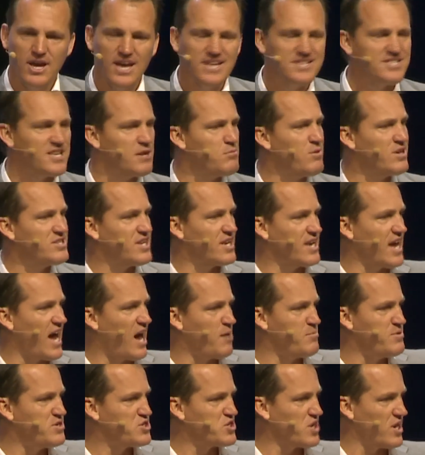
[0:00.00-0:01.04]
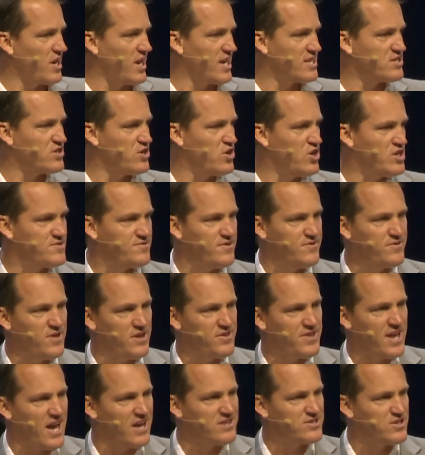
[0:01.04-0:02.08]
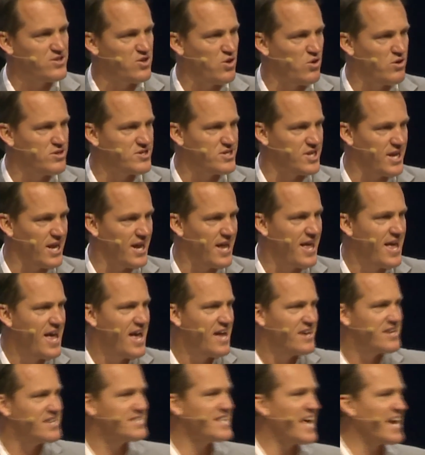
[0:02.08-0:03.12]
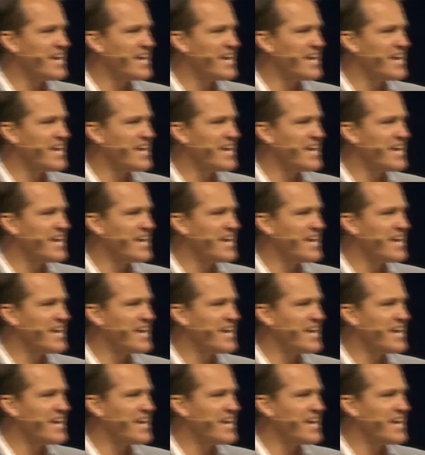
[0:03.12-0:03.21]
someone's a garbage collector and earns $50,000 a year. Does that